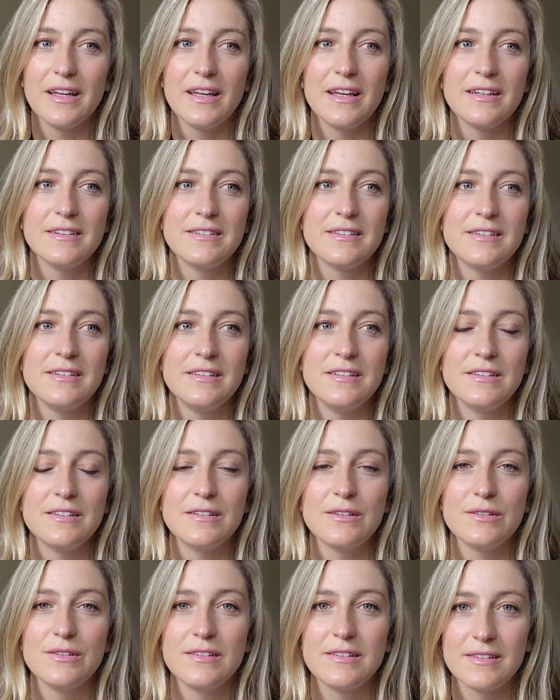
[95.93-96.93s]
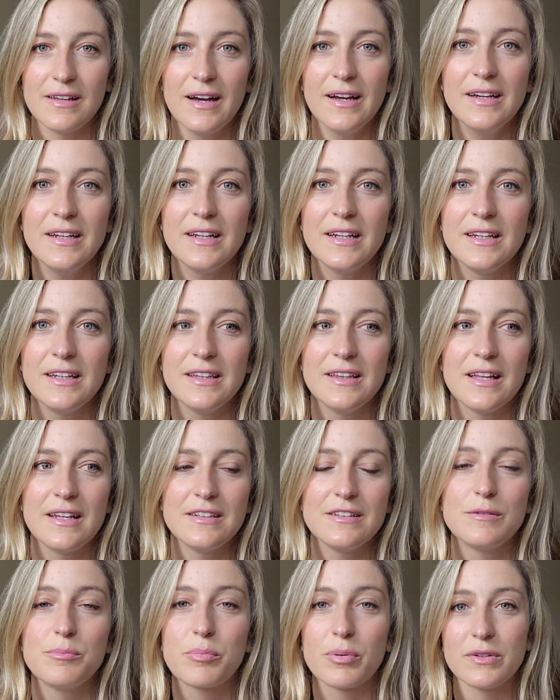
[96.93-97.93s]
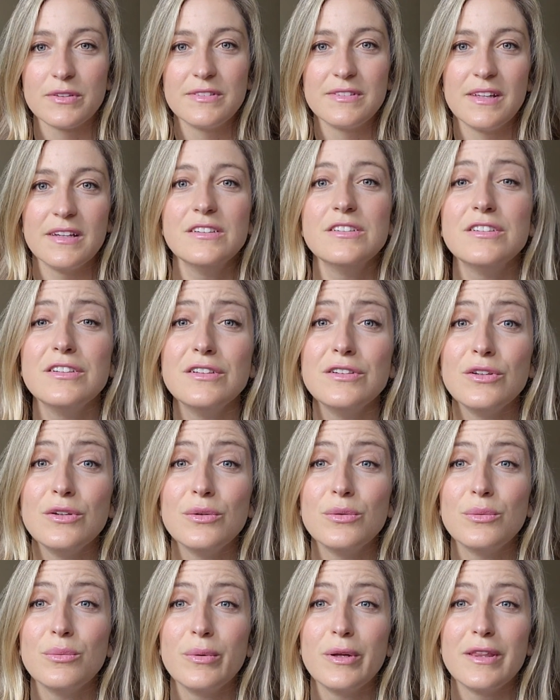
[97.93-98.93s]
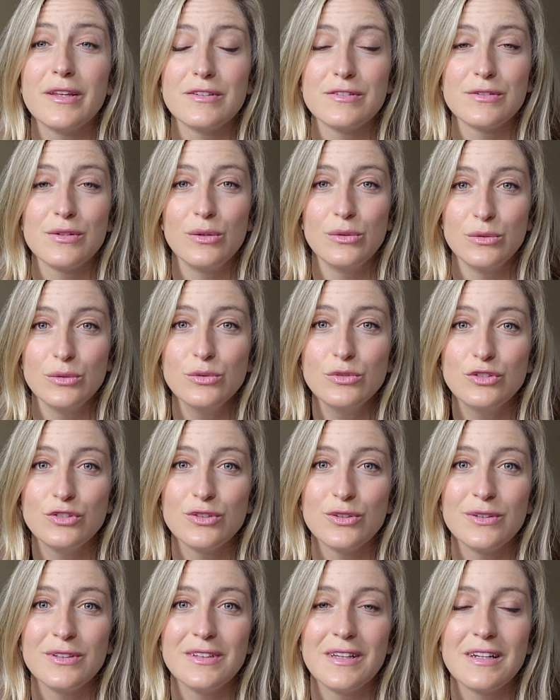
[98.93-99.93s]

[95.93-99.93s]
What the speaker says: It's the society that it's presenting you with a solution,